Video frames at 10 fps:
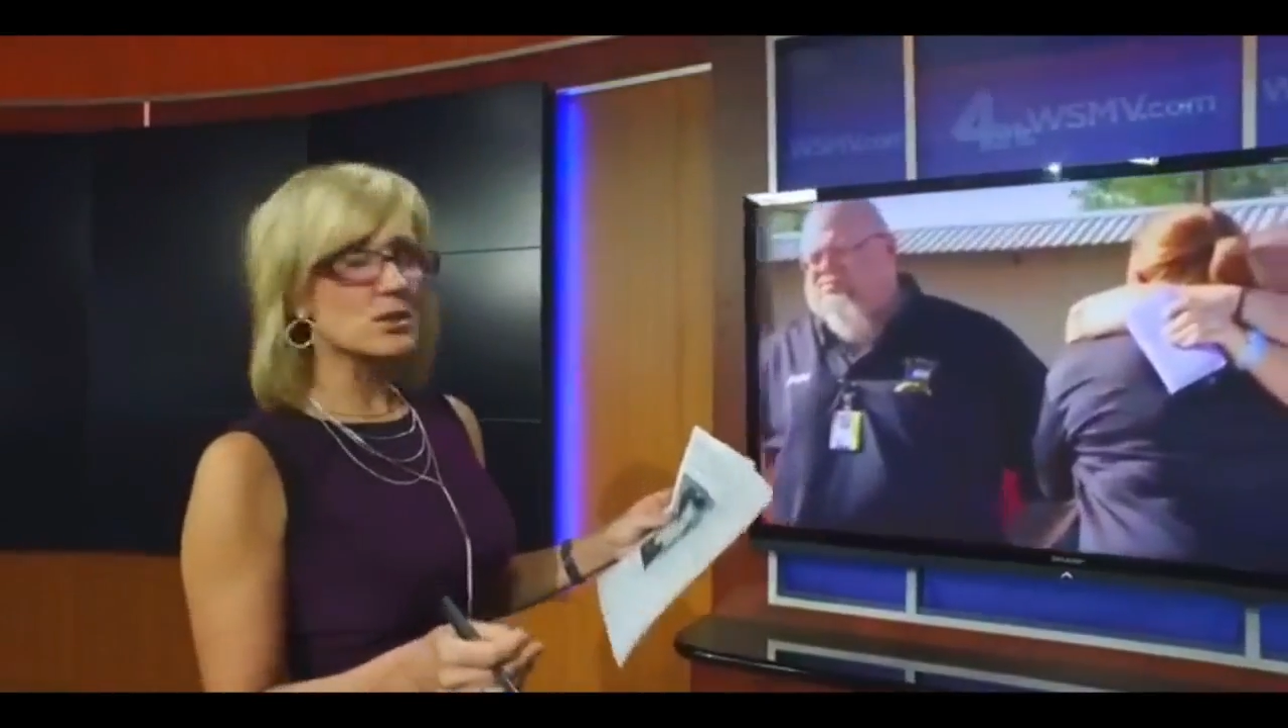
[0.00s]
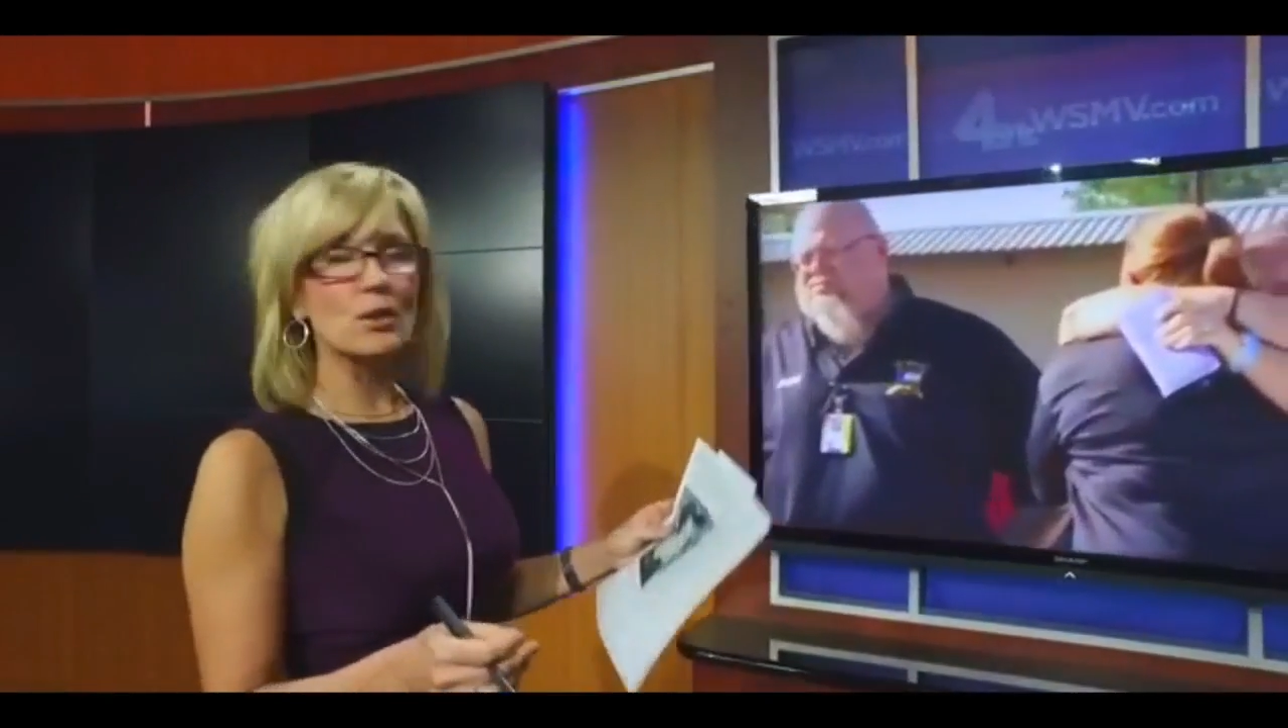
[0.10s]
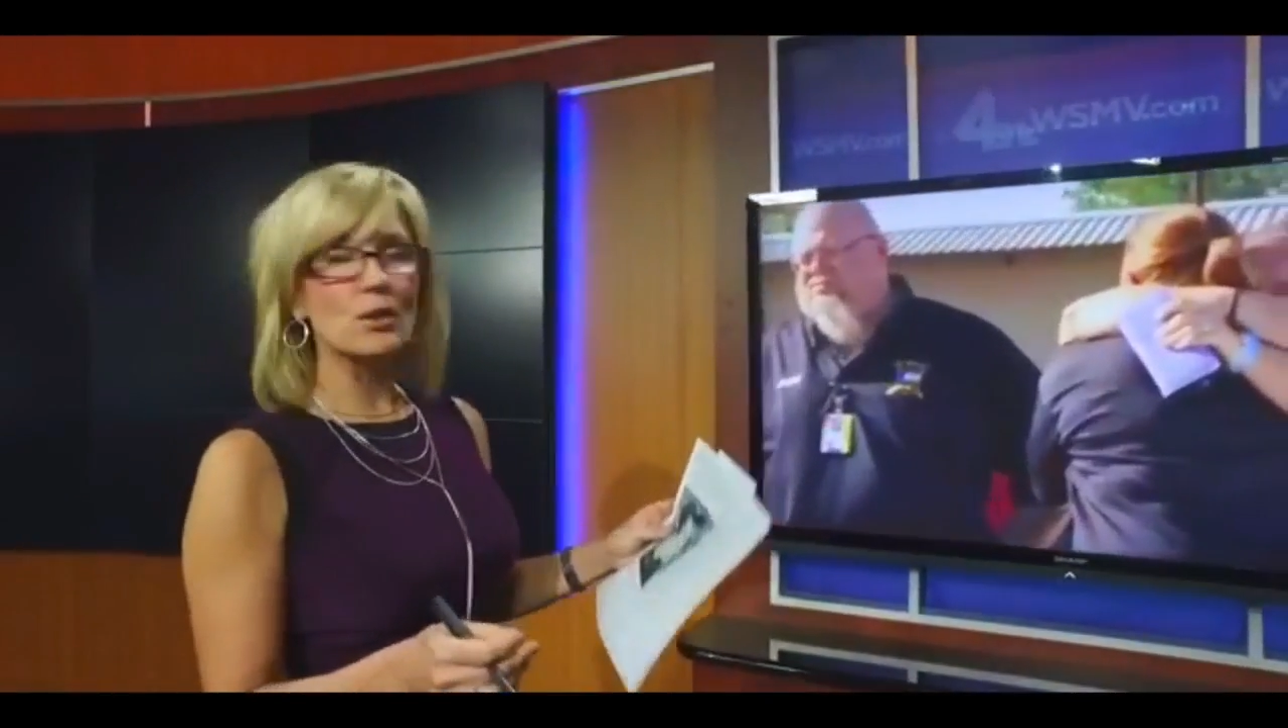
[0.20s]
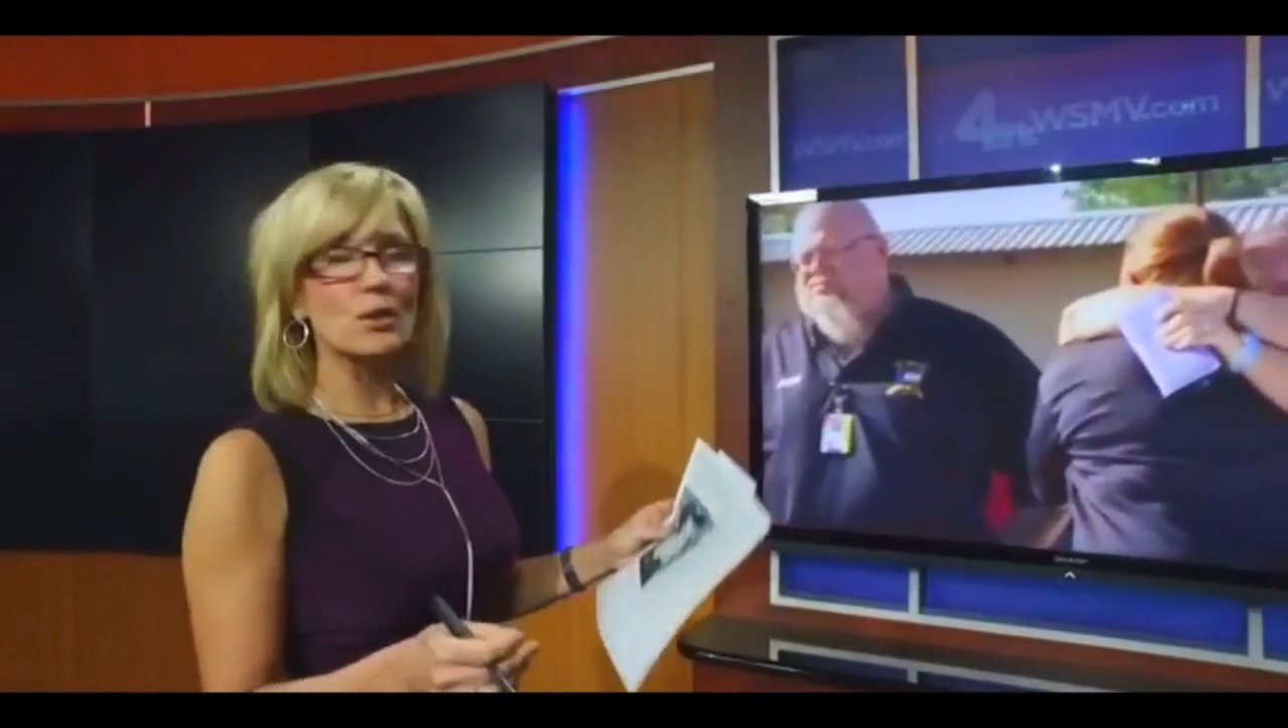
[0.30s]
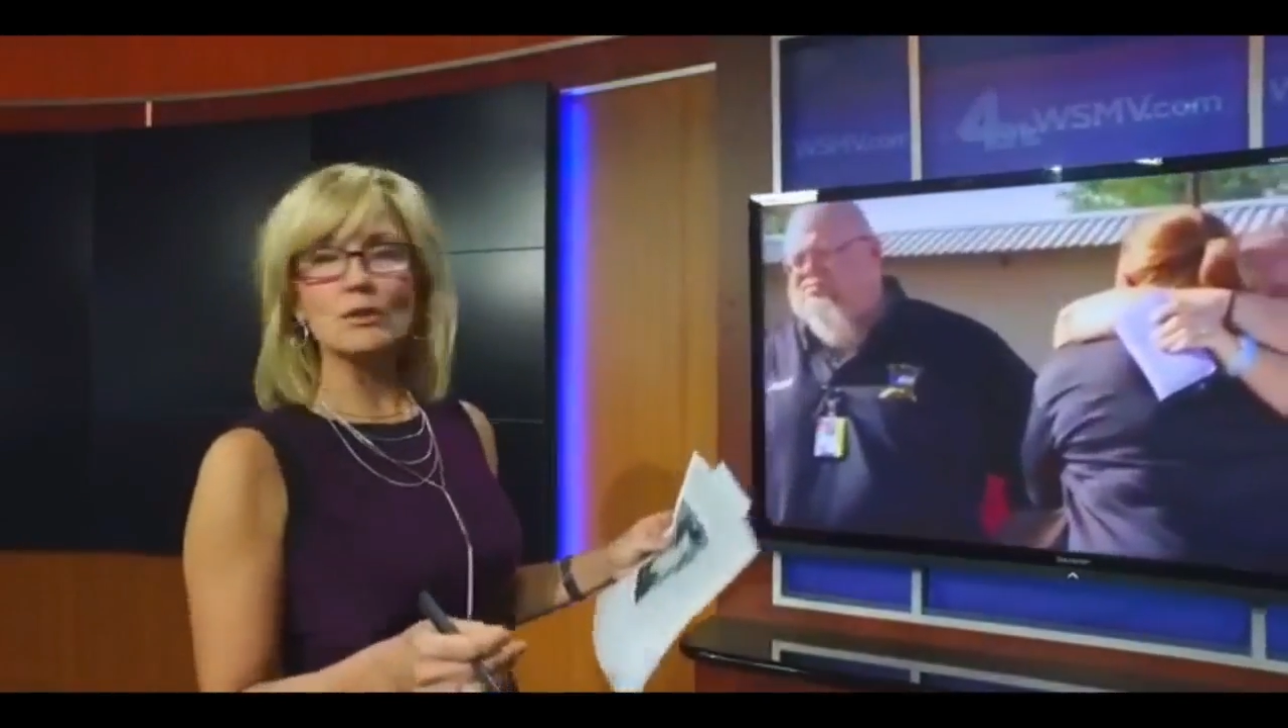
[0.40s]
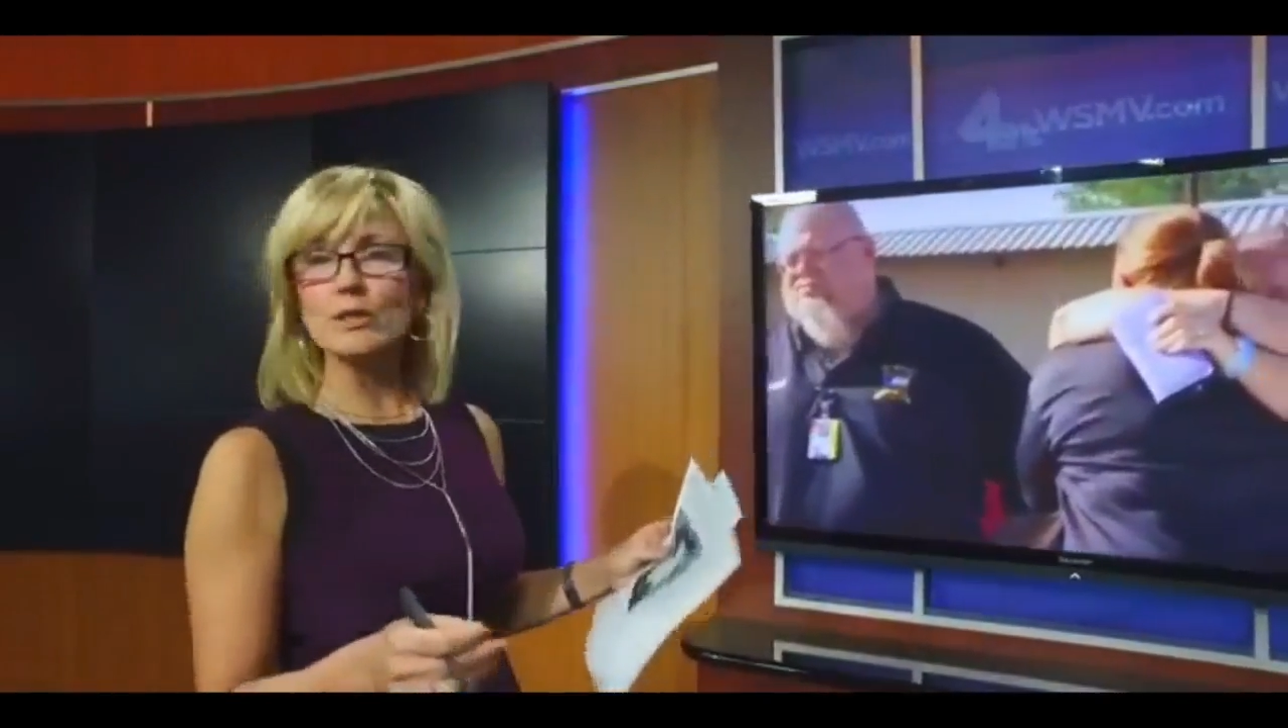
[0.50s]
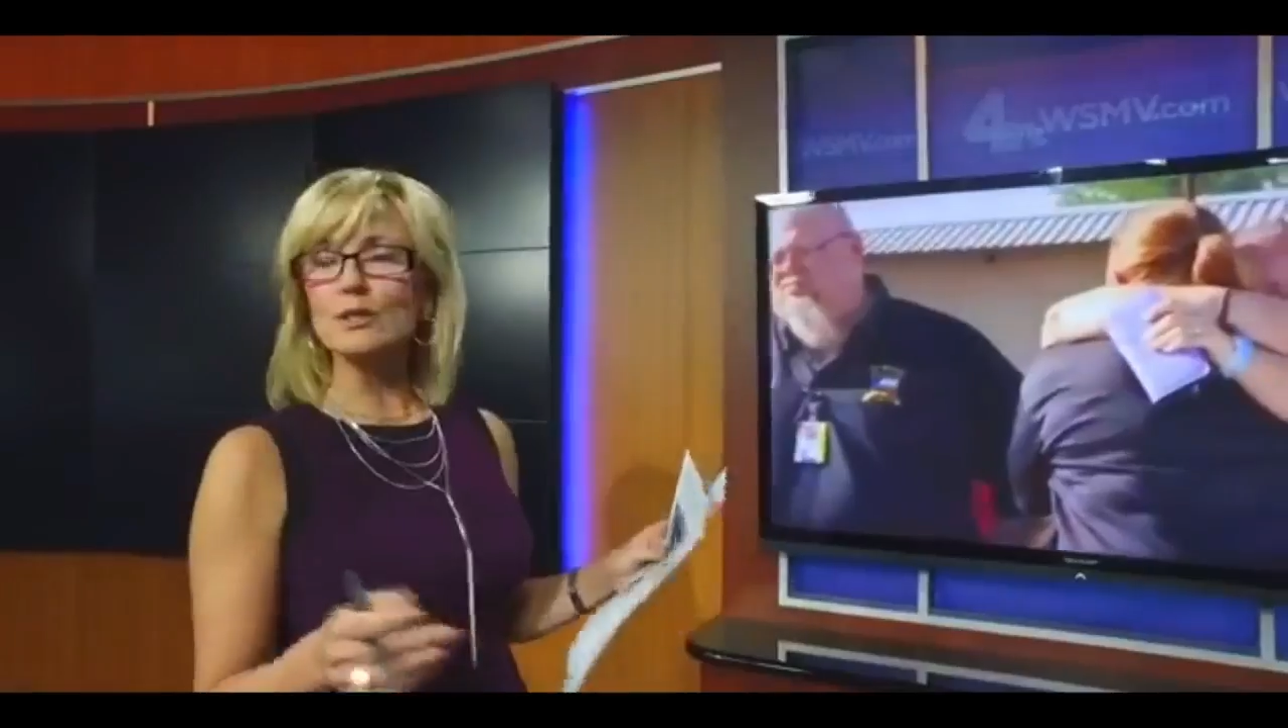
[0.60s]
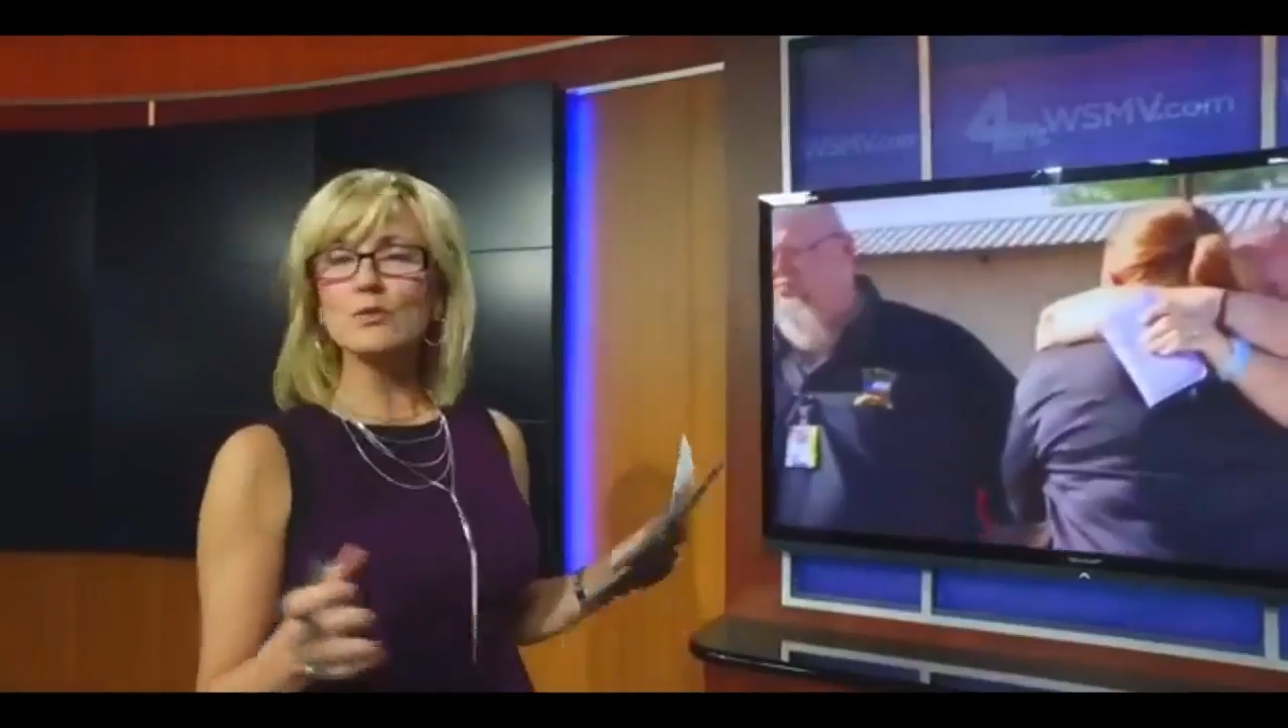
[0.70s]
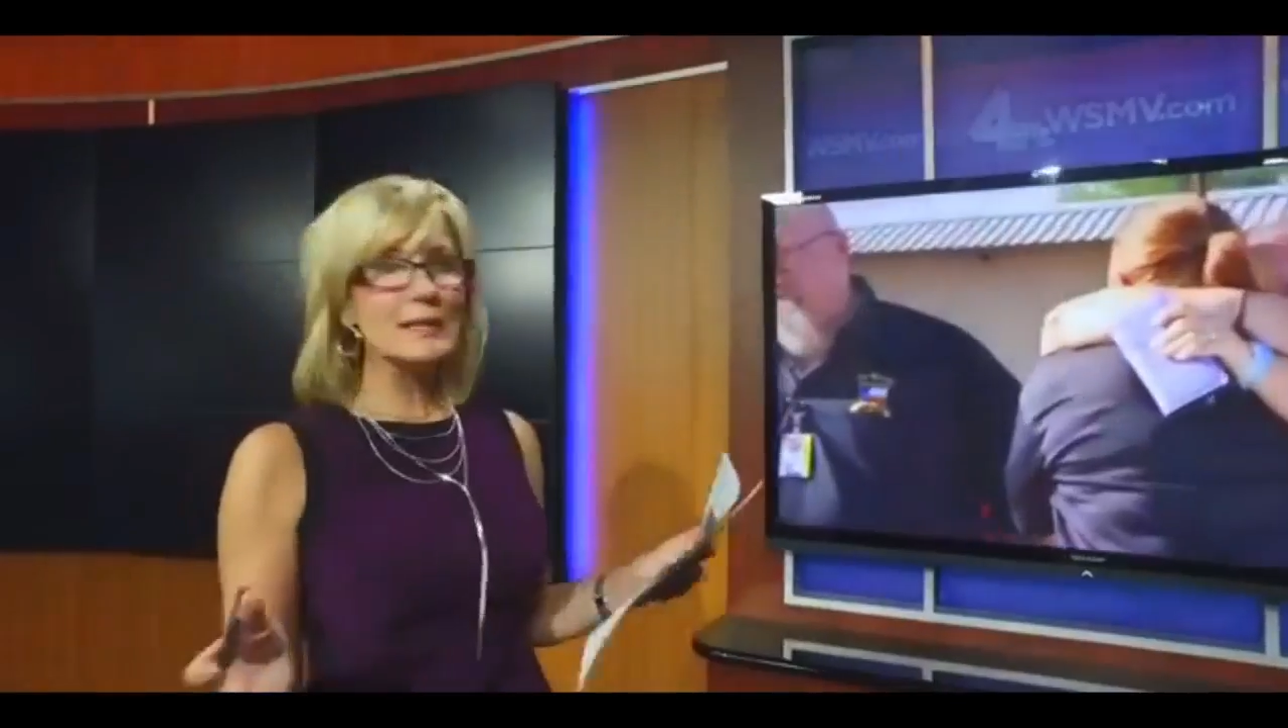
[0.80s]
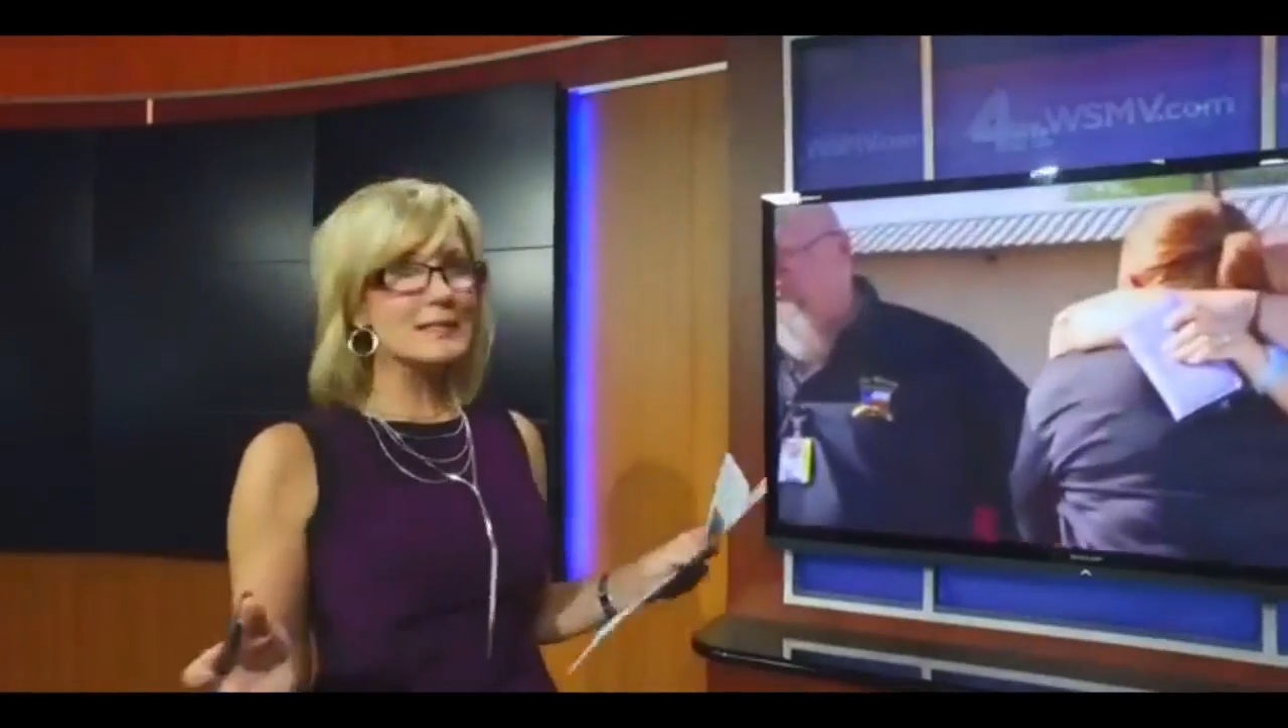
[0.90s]
only
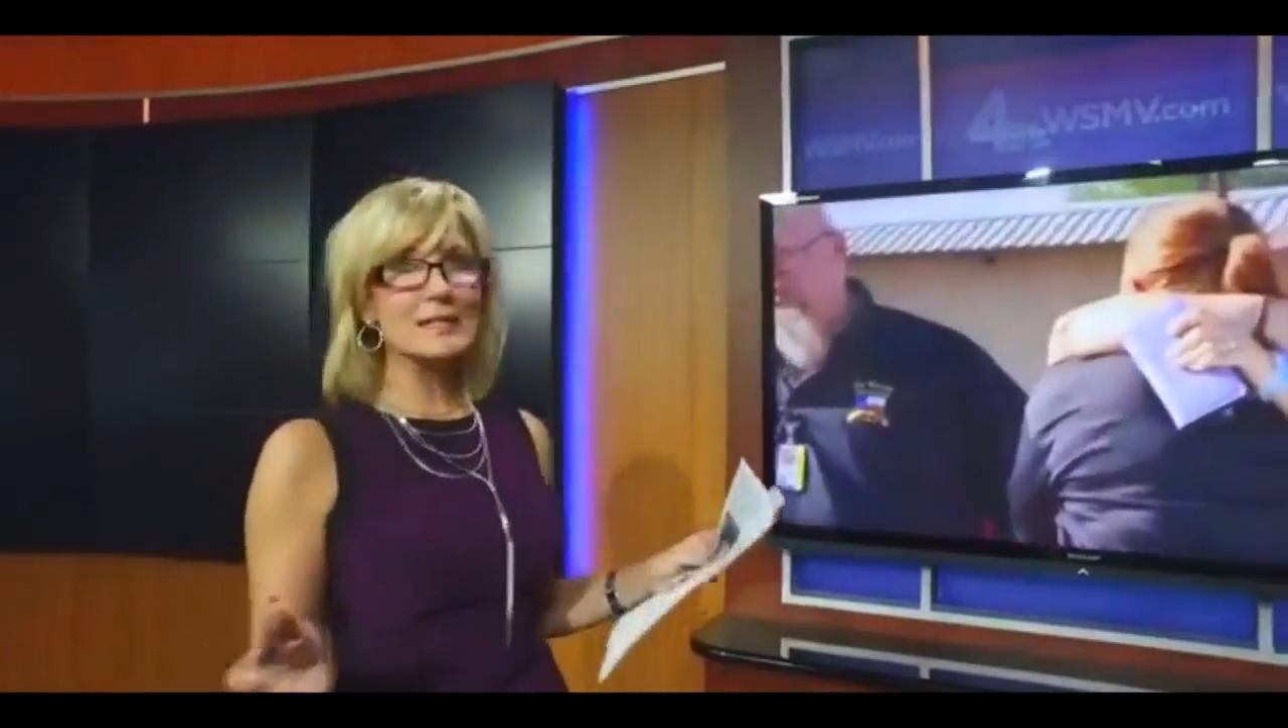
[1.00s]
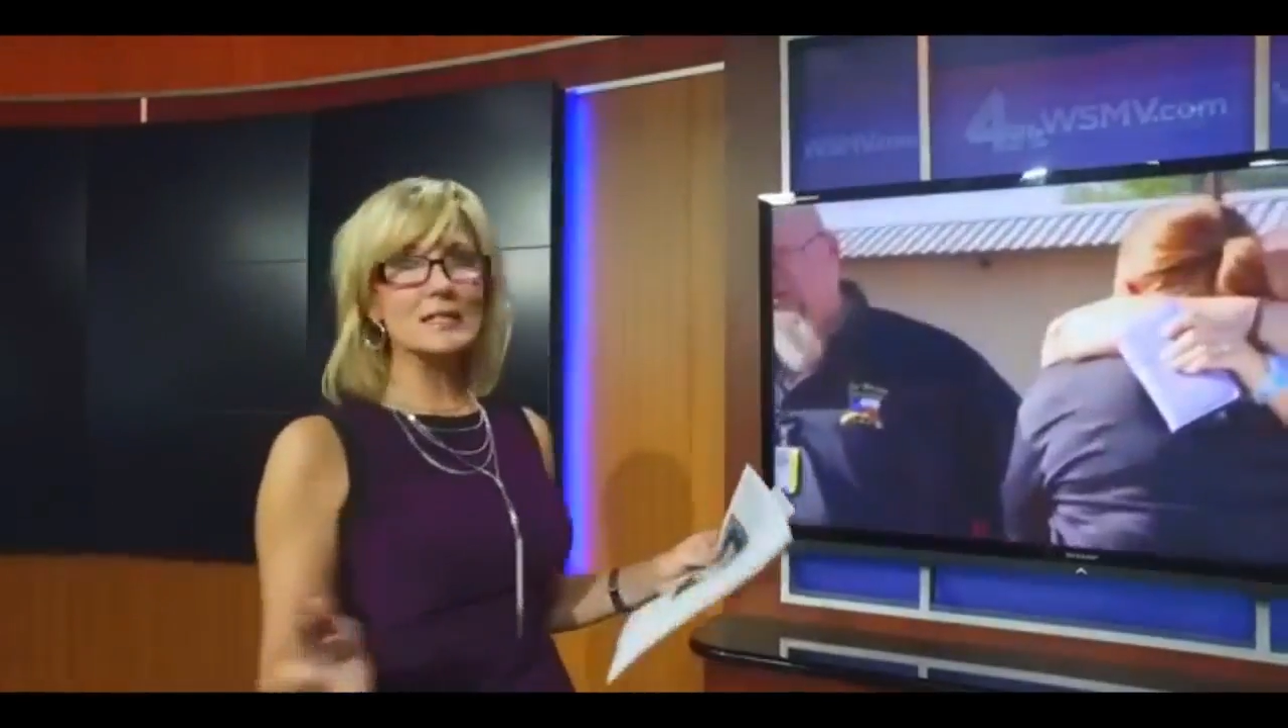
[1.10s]
26